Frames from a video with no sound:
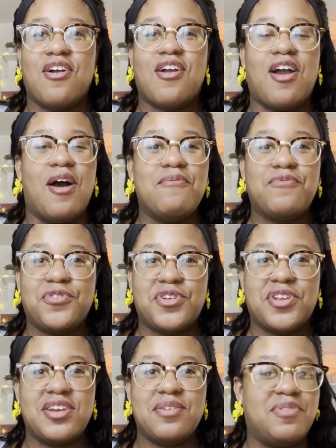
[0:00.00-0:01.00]

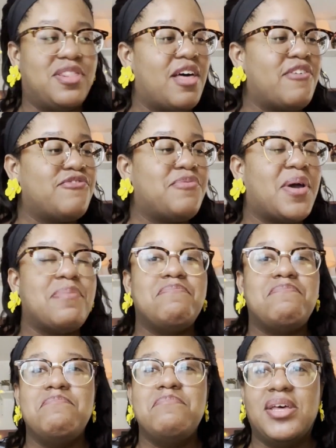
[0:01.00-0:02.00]
comforted, loved by
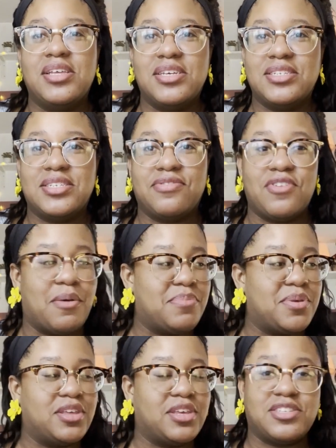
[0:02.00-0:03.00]
millions, if not
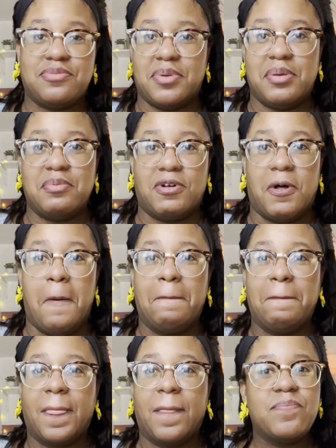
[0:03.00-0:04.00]
billions of people.
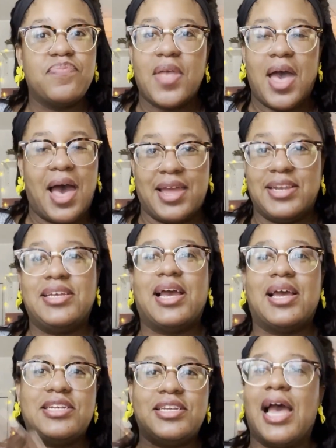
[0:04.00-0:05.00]
I
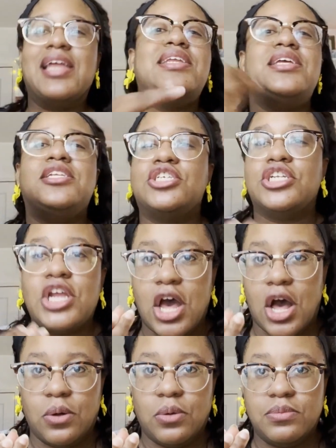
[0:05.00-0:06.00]
need to
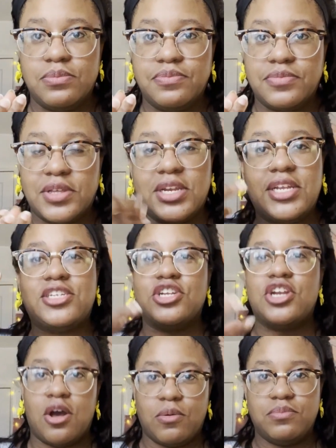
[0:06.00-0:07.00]
know. I need to
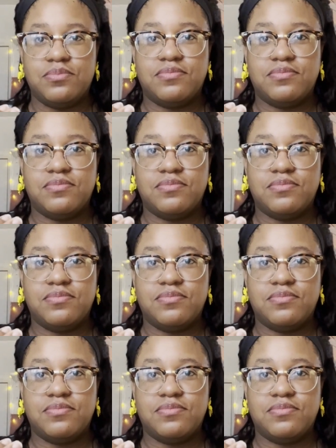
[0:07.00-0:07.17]
know.